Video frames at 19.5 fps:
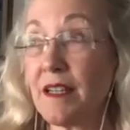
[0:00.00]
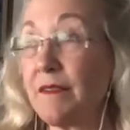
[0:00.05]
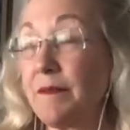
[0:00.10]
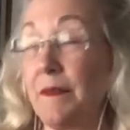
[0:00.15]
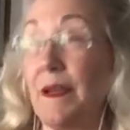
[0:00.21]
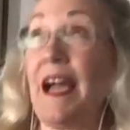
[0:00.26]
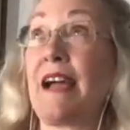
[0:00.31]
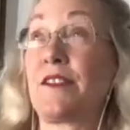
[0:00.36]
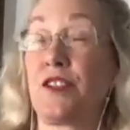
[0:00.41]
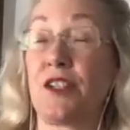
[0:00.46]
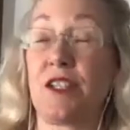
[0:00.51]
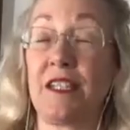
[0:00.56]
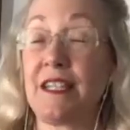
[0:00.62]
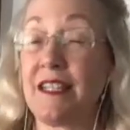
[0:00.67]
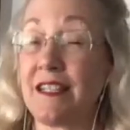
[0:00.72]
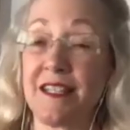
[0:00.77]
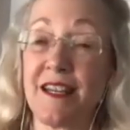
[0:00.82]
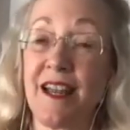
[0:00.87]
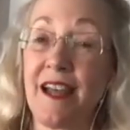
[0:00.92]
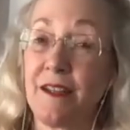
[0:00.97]
actually,
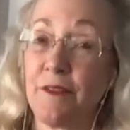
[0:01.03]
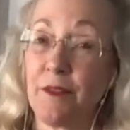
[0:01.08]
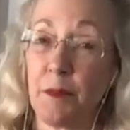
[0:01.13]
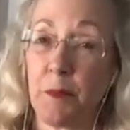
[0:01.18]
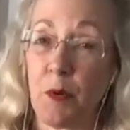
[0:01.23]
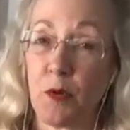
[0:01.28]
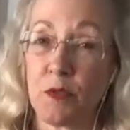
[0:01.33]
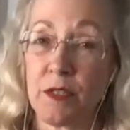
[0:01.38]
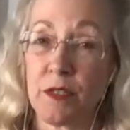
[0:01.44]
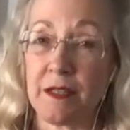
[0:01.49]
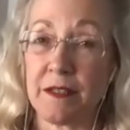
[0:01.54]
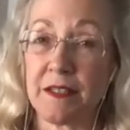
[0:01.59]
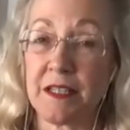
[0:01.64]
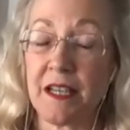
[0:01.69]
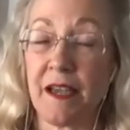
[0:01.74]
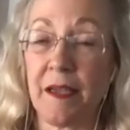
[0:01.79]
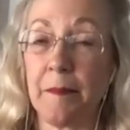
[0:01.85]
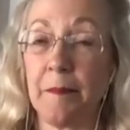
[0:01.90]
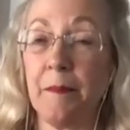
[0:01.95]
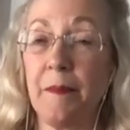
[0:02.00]
it's not even most of the
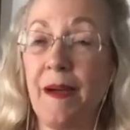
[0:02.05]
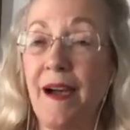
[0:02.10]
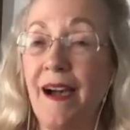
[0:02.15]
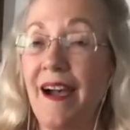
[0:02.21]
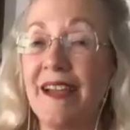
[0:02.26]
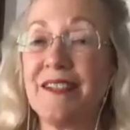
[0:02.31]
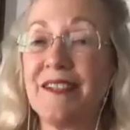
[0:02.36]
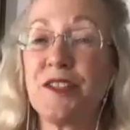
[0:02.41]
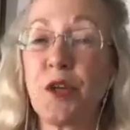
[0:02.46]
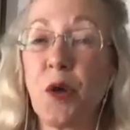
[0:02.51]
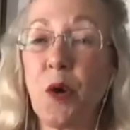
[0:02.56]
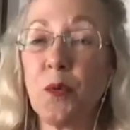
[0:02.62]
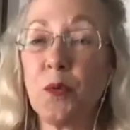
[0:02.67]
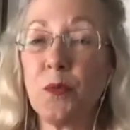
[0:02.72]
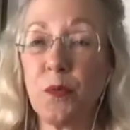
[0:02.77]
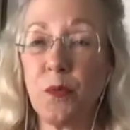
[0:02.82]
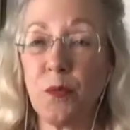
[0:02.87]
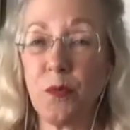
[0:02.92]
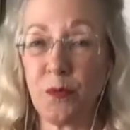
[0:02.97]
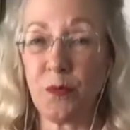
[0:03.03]
time. I don't
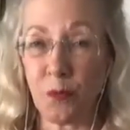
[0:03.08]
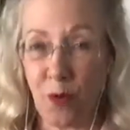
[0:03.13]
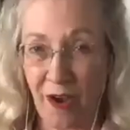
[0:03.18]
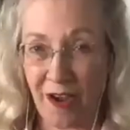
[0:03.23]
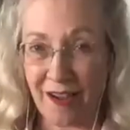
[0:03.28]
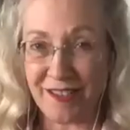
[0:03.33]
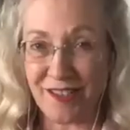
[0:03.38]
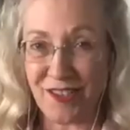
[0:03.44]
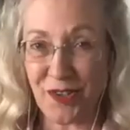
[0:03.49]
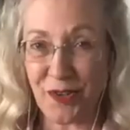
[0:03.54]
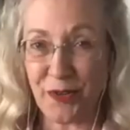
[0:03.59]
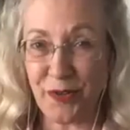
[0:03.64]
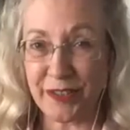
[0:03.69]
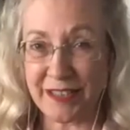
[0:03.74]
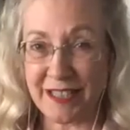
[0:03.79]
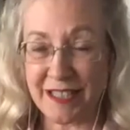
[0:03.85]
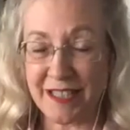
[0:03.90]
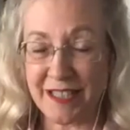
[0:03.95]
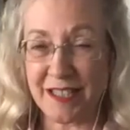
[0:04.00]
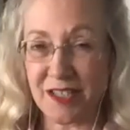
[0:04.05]
watch or
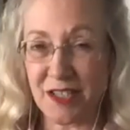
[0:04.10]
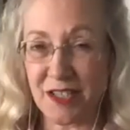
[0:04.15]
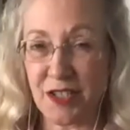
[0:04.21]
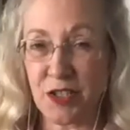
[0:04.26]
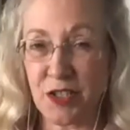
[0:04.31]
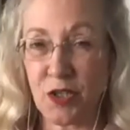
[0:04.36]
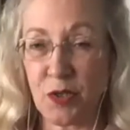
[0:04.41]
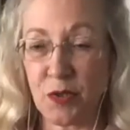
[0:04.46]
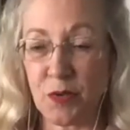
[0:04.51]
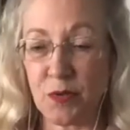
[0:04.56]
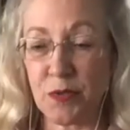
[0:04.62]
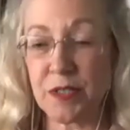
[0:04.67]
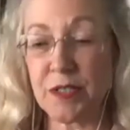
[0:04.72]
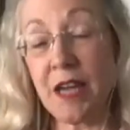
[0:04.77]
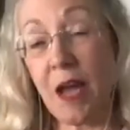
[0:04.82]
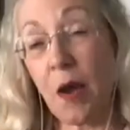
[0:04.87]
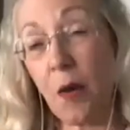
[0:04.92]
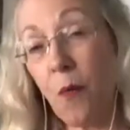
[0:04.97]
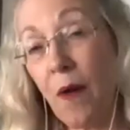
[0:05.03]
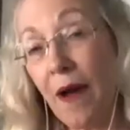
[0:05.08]
listen to the news.
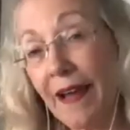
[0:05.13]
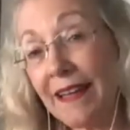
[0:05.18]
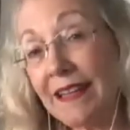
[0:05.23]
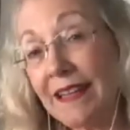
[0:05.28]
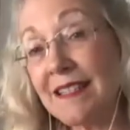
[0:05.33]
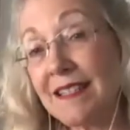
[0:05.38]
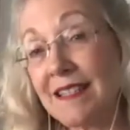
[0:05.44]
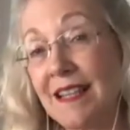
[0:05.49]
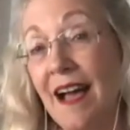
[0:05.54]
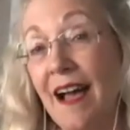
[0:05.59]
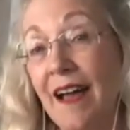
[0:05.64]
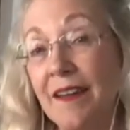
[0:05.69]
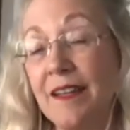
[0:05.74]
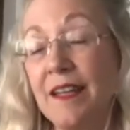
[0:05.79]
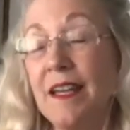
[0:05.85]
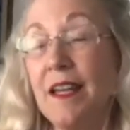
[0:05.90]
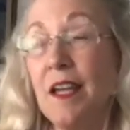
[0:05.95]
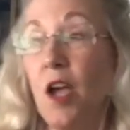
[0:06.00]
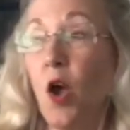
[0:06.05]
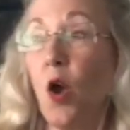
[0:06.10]
Now, why is that?
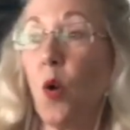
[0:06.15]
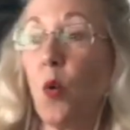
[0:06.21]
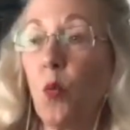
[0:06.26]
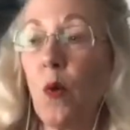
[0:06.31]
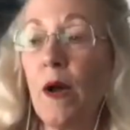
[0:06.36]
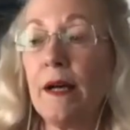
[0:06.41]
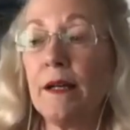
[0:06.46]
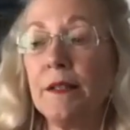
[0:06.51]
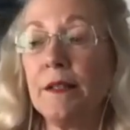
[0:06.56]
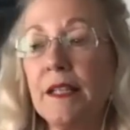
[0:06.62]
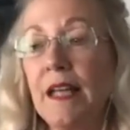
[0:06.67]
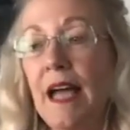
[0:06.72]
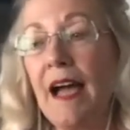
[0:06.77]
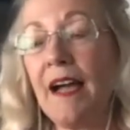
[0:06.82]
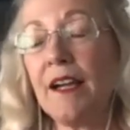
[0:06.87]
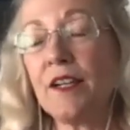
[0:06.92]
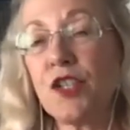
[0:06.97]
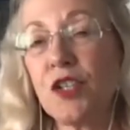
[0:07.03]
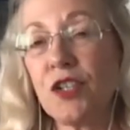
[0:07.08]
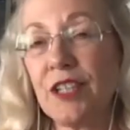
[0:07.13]
Well,
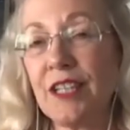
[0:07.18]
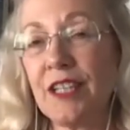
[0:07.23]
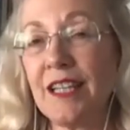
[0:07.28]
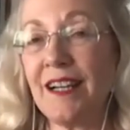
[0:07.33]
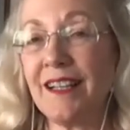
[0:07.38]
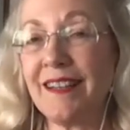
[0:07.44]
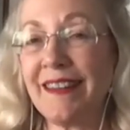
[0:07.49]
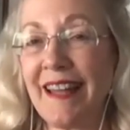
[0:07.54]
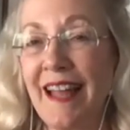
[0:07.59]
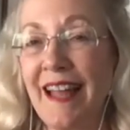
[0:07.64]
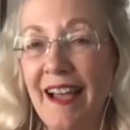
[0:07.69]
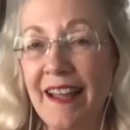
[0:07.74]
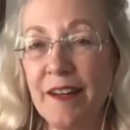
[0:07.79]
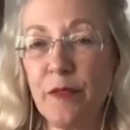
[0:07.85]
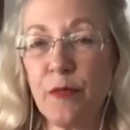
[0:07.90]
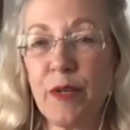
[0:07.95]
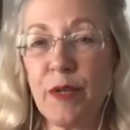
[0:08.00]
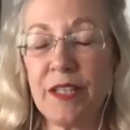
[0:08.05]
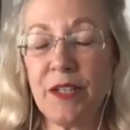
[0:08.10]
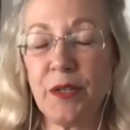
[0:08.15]
actually, a lot of
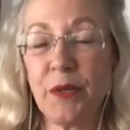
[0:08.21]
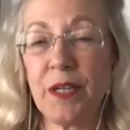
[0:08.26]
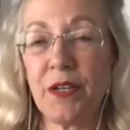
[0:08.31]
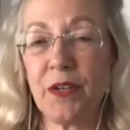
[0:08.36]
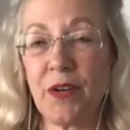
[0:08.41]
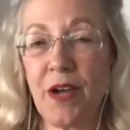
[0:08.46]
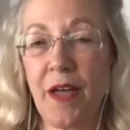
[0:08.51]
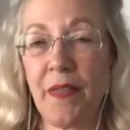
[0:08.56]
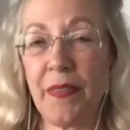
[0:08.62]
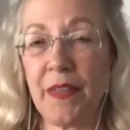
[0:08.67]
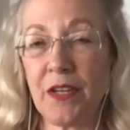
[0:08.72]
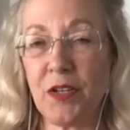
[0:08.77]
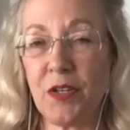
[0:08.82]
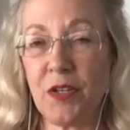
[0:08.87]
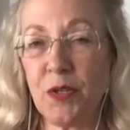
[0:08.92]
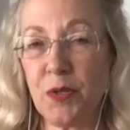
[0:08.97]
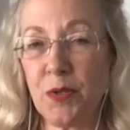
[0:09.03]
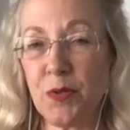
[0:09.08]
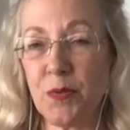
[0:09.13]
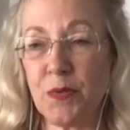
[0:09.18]
what you hear on the
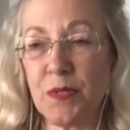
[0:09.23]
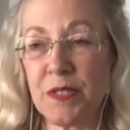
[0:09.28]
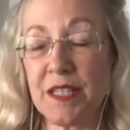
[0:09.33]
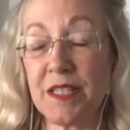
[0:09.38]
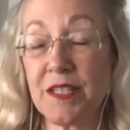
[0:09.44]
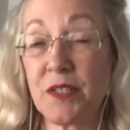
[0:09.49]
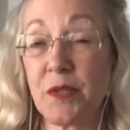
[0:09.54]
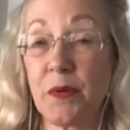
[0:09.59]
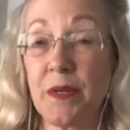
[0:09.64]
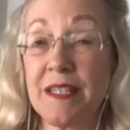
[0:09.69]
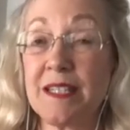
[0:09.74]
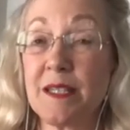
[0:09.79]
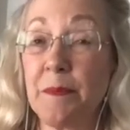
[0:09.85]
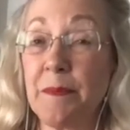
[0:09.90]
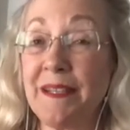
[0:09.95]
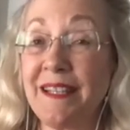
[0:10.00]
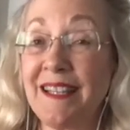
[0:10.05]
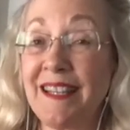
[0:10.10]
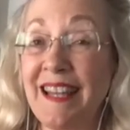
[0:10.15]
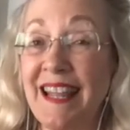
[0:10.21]
news is going to
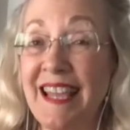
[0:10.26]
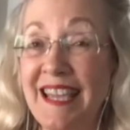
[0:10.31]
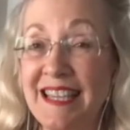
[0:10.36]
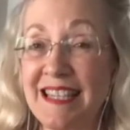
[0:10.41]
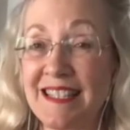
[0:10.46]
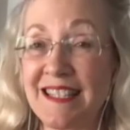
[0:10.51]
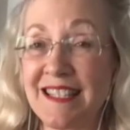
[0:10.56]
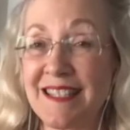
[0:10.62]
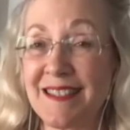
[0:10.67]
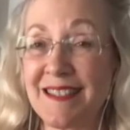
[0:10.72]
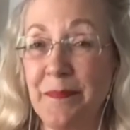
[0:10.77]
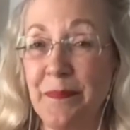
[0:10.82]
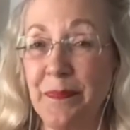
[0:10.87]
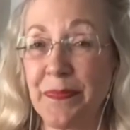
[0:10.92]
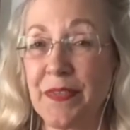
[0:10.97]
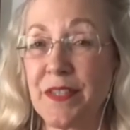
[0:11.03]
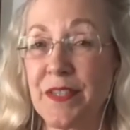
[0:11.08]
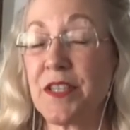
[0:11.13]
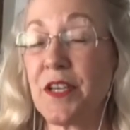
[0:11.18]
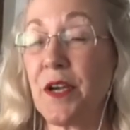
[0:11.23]
be late.
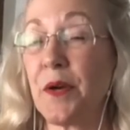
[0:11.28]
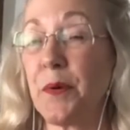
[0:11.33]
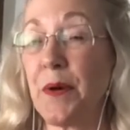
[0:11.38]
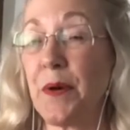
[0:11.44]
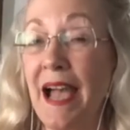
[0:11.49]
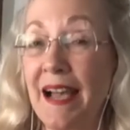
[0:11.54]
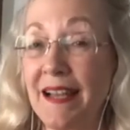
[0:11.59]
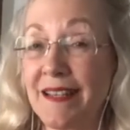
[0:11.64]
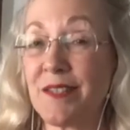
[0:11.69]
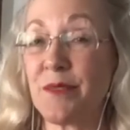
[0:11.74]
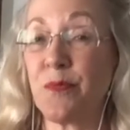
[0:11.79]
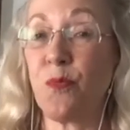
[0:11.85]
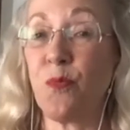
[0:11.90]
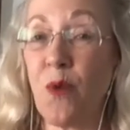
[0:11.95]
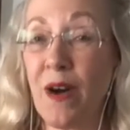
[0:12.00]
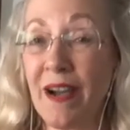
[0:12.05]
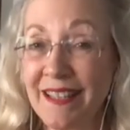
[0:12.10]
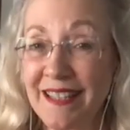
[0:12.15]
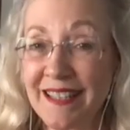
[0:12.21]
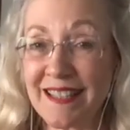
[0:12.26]
So as
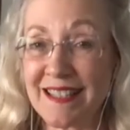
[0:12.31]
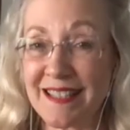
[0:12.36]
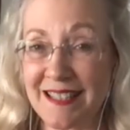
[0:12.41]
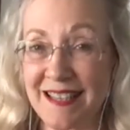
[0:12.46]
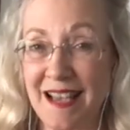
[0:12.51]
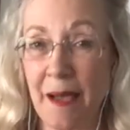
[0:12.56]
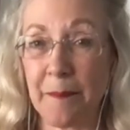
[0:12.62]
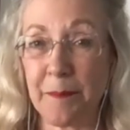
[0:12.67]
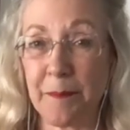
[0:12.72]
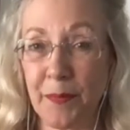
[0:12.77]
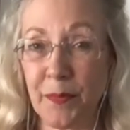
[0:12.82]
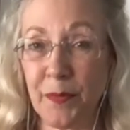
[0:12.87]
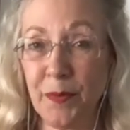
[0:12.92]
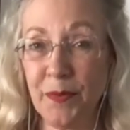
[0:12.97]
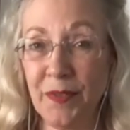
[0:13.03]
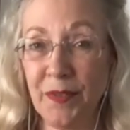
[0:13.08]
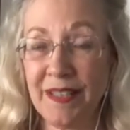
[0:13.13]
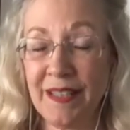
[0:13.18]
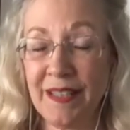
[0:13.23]
one example,